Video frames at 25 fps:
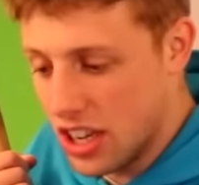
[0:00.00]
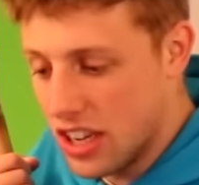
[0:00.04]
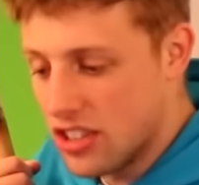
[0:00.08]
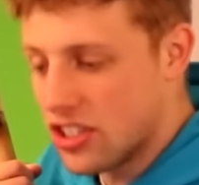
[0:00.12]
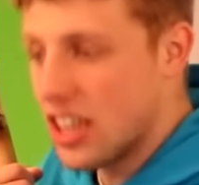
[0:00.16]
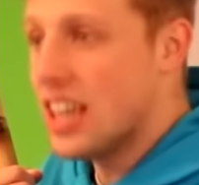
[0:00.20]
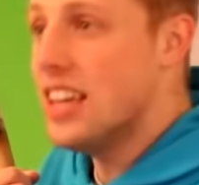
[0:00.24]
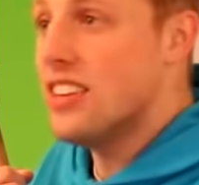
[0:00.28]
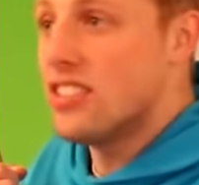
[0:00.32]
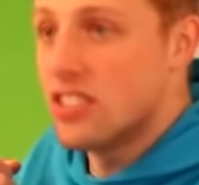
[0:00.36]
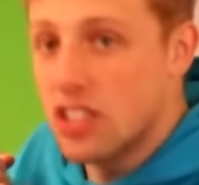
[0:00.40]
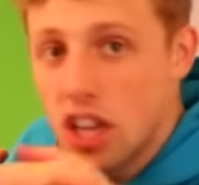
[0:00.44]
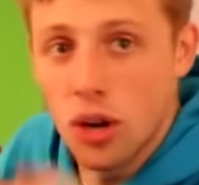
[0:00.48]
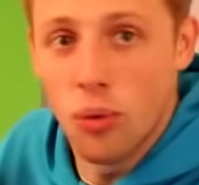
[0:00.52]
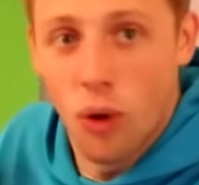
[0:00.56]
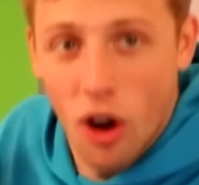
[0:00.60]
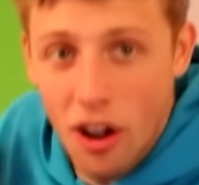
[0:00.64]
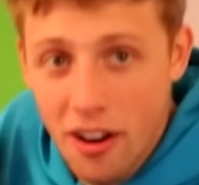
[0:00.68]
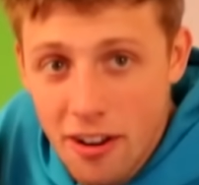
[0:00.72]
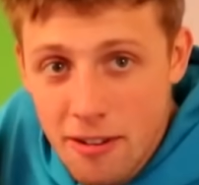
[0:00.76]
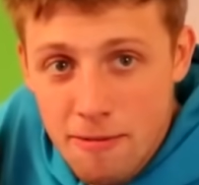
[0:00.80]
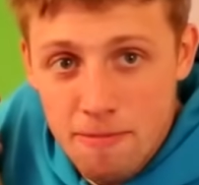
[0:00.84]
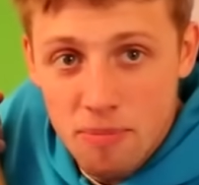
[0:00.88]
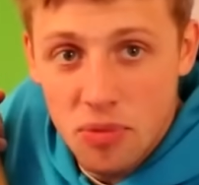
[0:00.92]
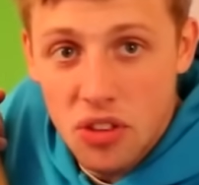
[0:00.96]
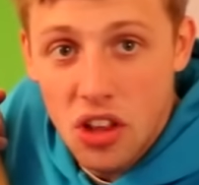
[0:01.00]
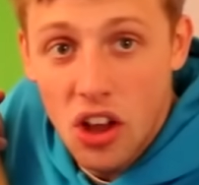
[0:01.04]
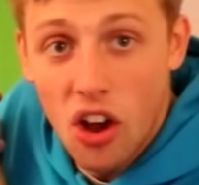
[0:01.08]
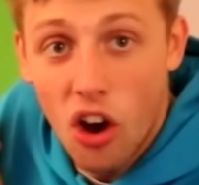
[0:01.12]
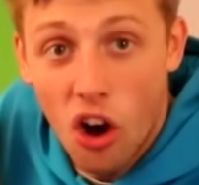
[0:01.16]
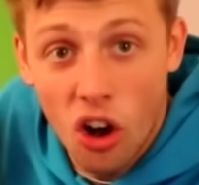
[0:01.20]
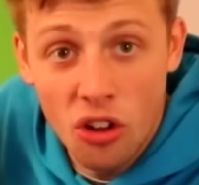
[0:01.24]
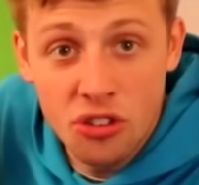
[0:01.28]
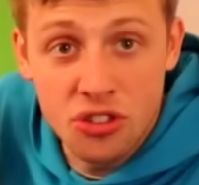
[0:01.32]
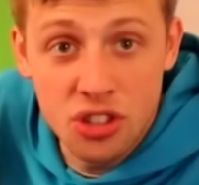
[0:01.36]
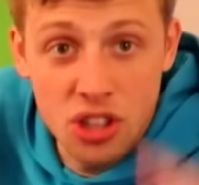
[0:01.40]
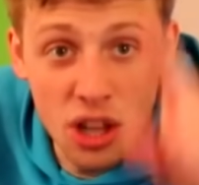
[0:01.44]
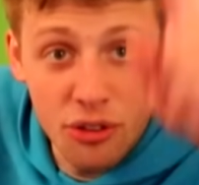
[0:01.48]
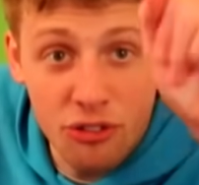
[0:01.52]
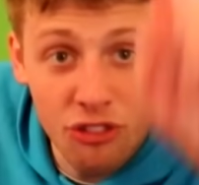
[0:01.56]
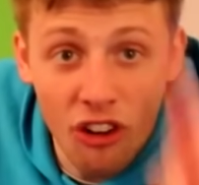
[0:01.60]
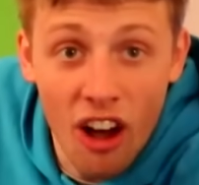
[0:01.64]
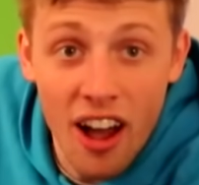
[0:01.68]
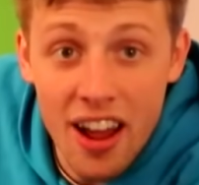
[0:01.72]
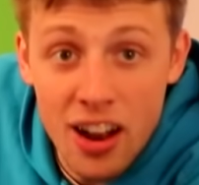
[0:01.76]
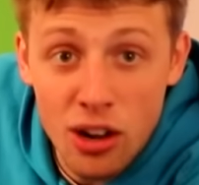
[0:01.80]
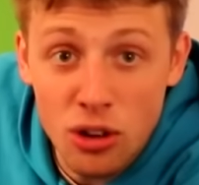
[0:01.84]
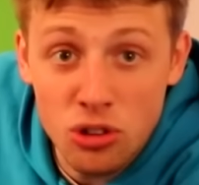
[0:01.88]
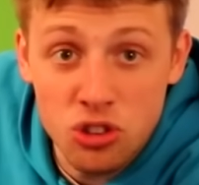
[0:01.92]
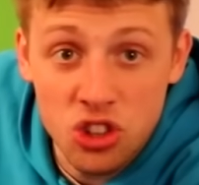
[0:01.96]
G G's, you won. On to the
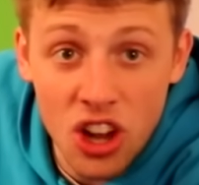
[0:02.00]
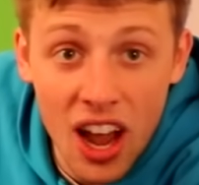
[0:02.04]
final